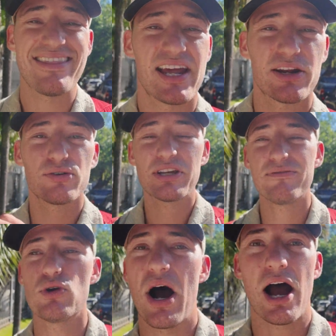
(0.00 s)
And then it'll
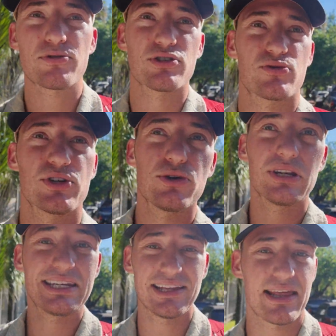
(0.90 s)
give you options where you
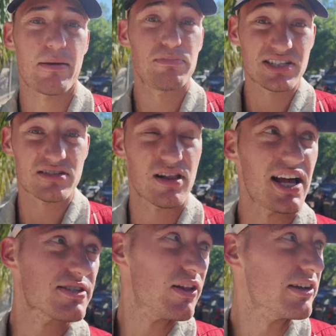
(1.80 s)
could get that business
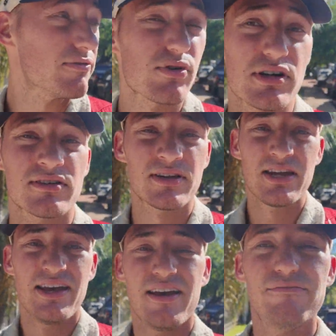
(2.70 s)
class flight for
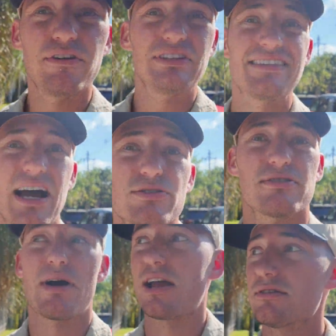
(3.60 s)

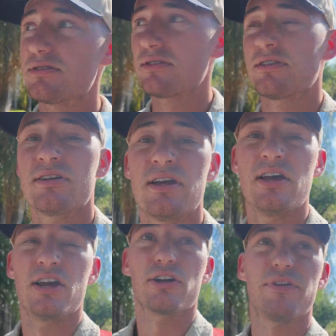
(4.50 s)
50,000 miles
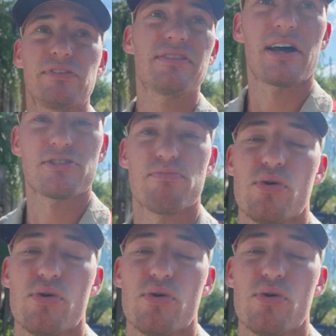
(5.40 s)
or 50,000